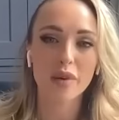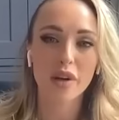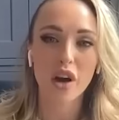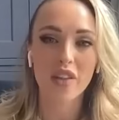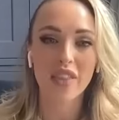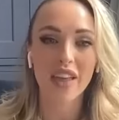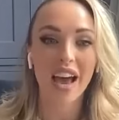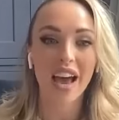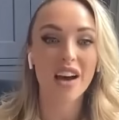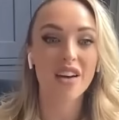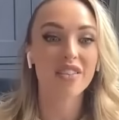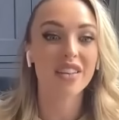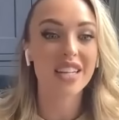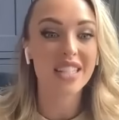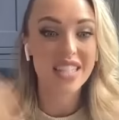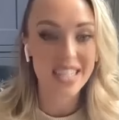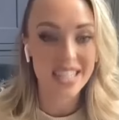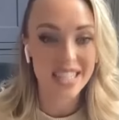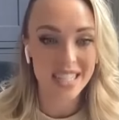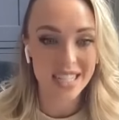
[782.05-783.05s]
So we got that out of
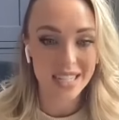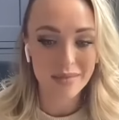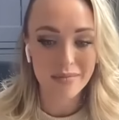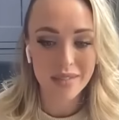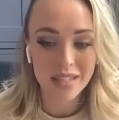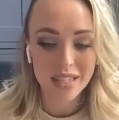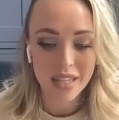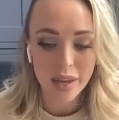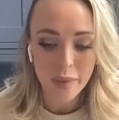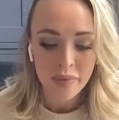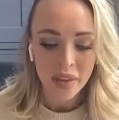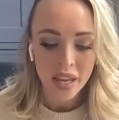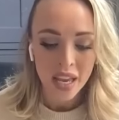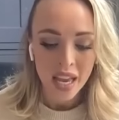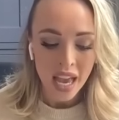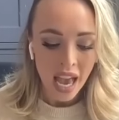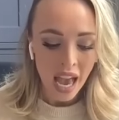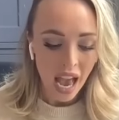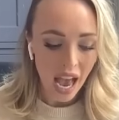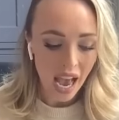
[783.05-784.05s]
our systems.
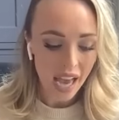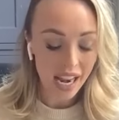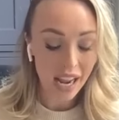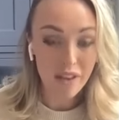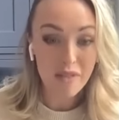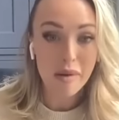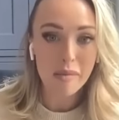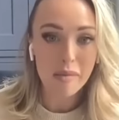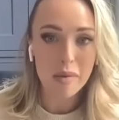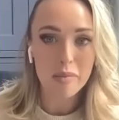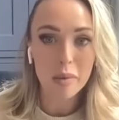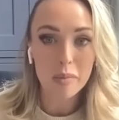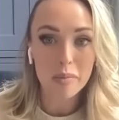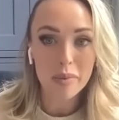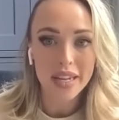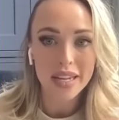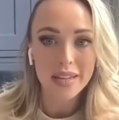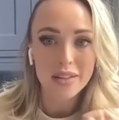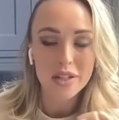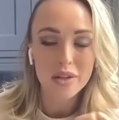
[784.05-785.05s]
And I remember
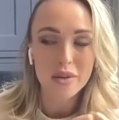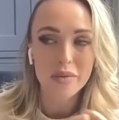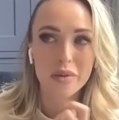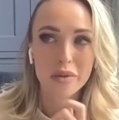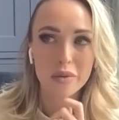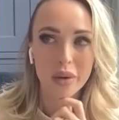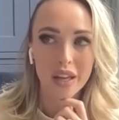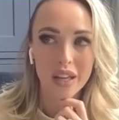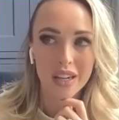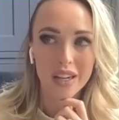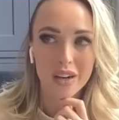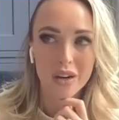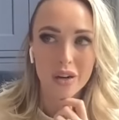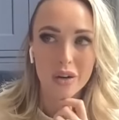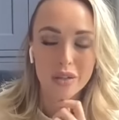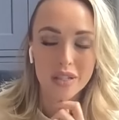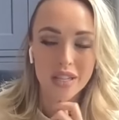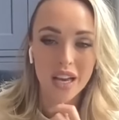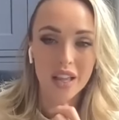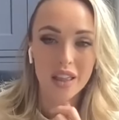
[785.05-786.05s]
bumping into him as well in a
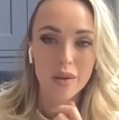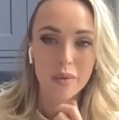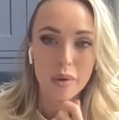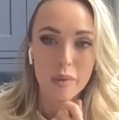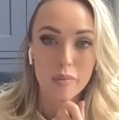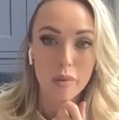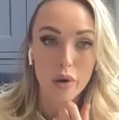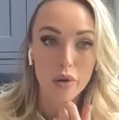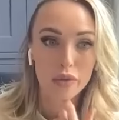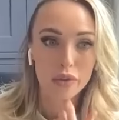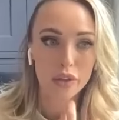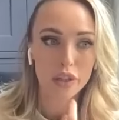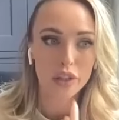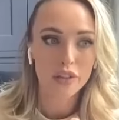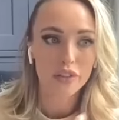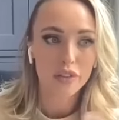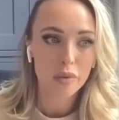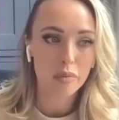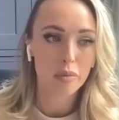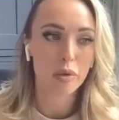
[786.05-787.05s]
hotel that we both
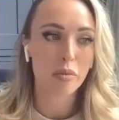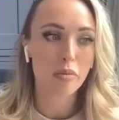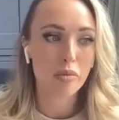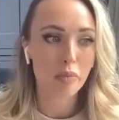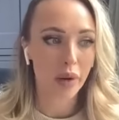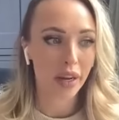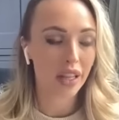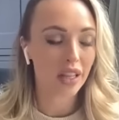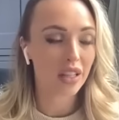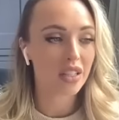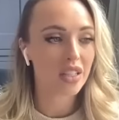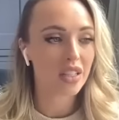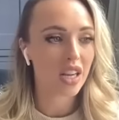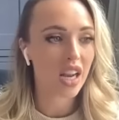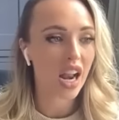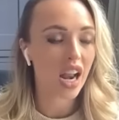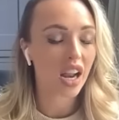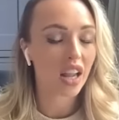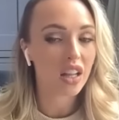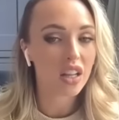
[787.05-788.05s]
loved, the Bloomsbury in
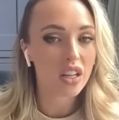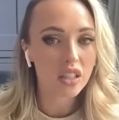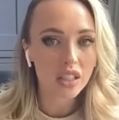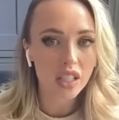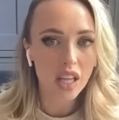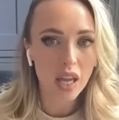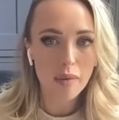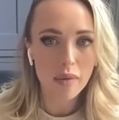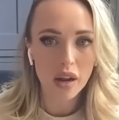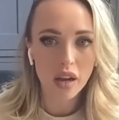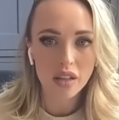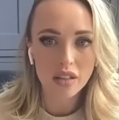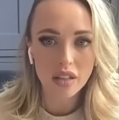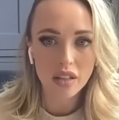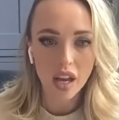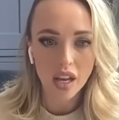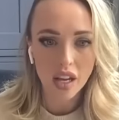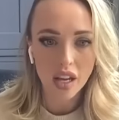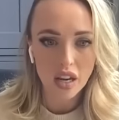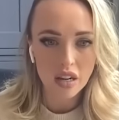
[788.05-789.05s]
London. And I looked at him and I was
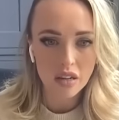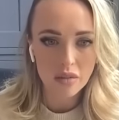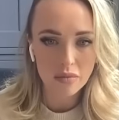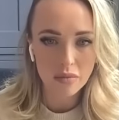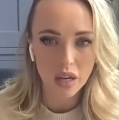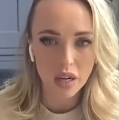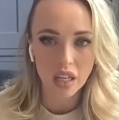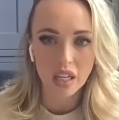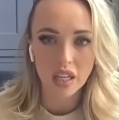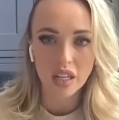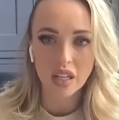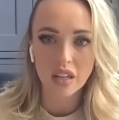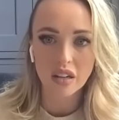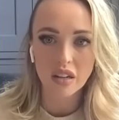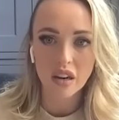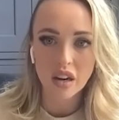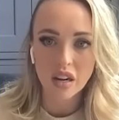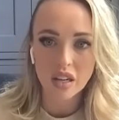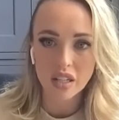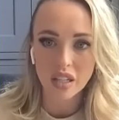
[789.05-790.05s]
like, oh my
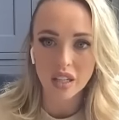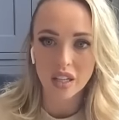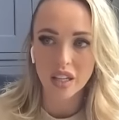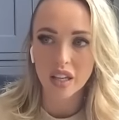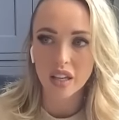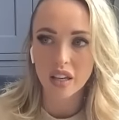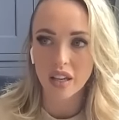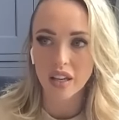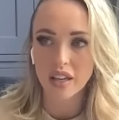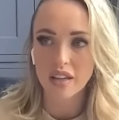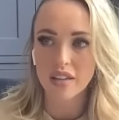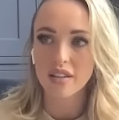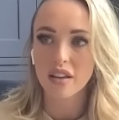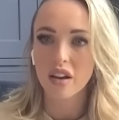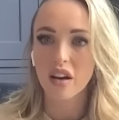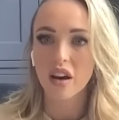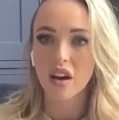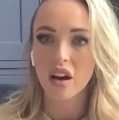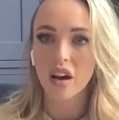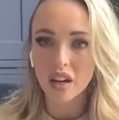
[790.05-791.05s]
God, he is
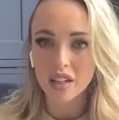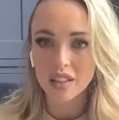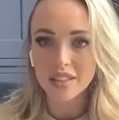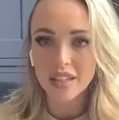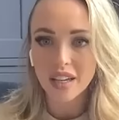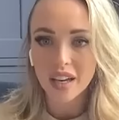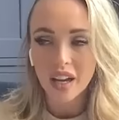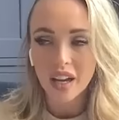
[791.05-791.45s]
hot.